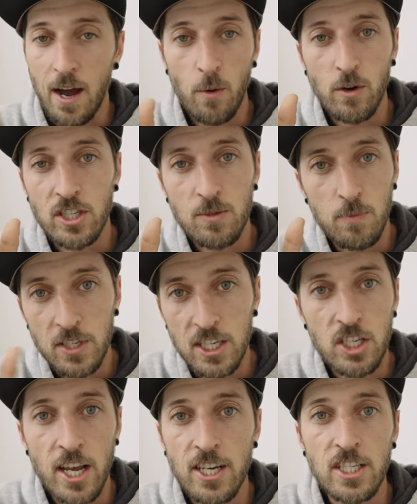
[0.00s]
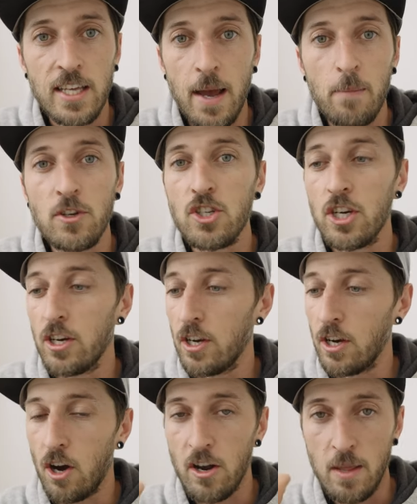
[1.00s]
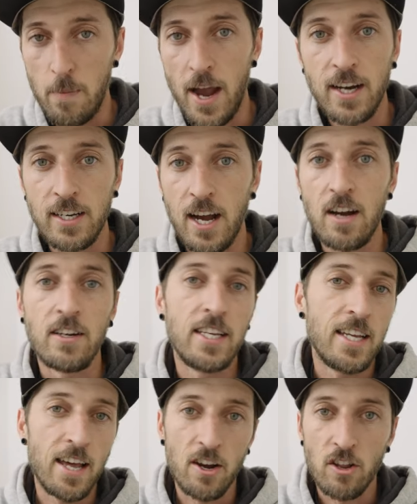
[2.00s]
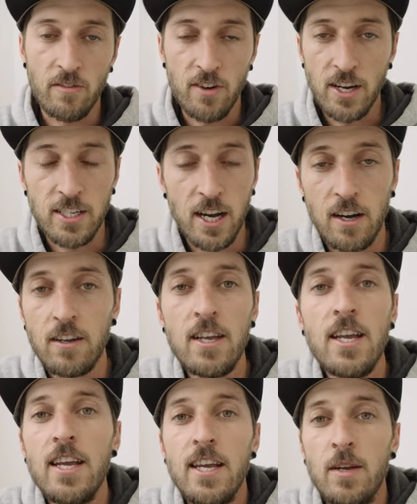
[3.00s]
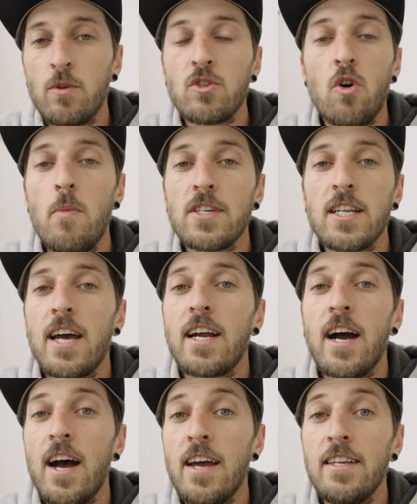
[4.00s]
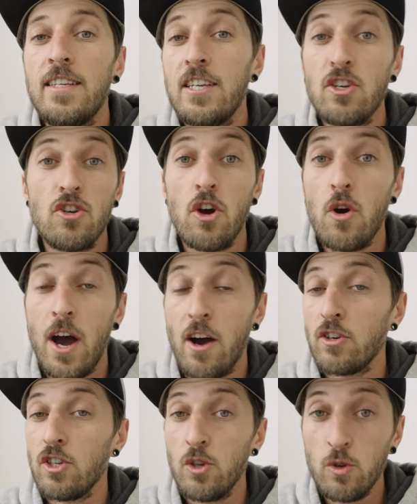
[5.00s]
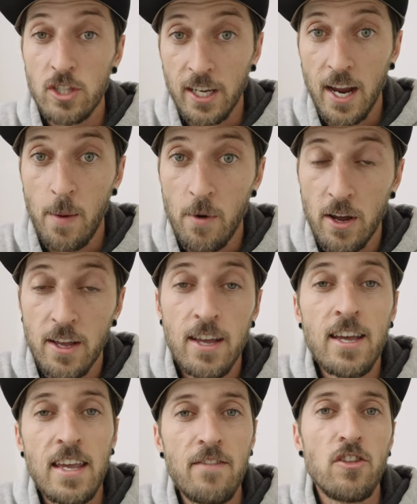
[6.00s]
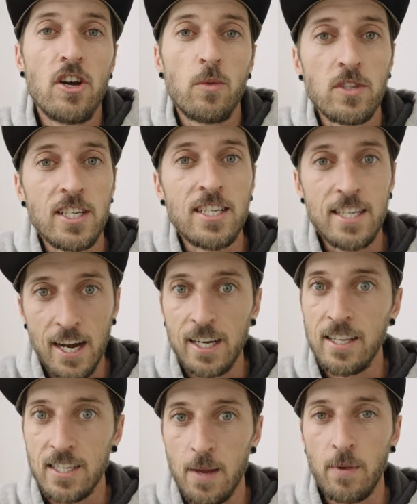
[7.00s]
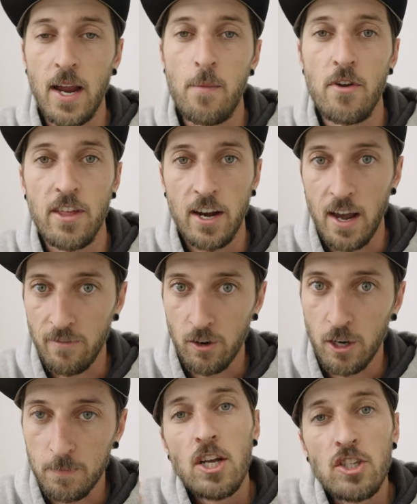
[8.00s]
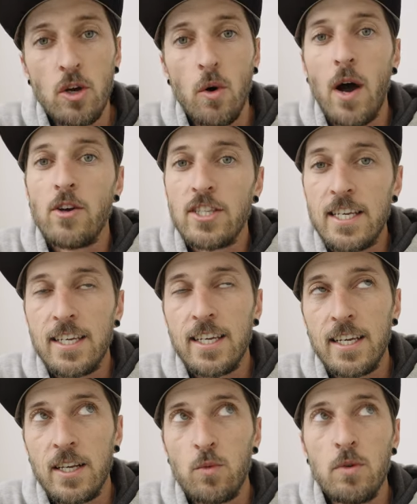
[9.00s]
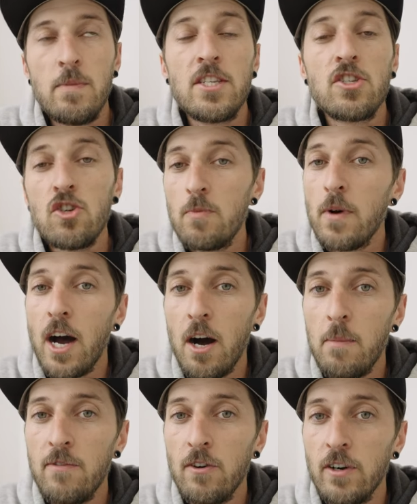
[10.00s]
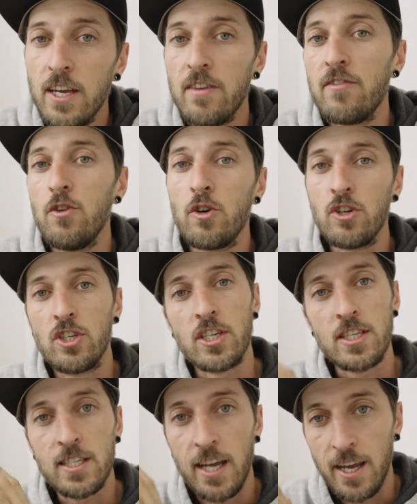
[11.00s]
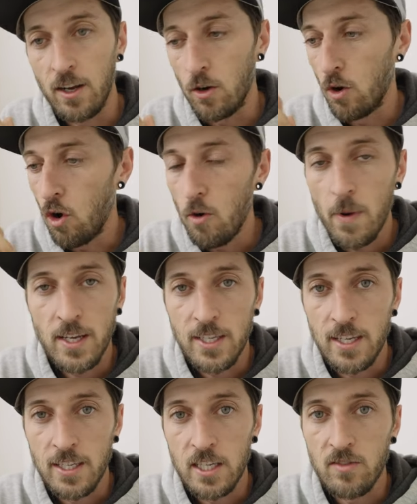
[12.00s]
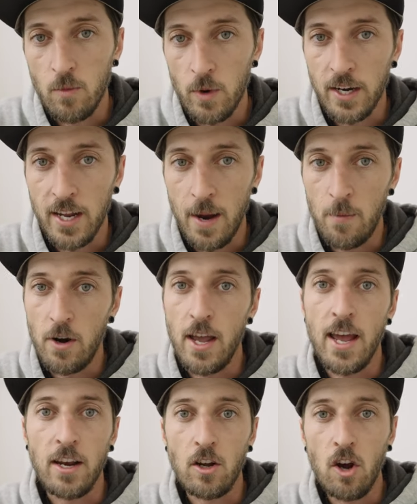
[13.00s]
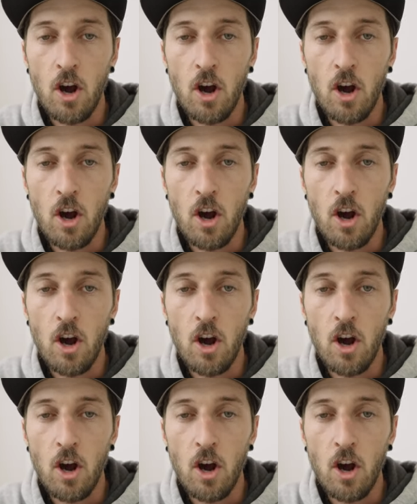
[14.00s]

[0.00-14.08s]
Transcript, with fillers: I was busy changing the aperture on the back dial and he had it on the front dial. It was almost like I didn't know how to use the camera, even though it was exactly the same camera that I've got. So I was thinking it would be super helpful if you could just take all my settings from one camera and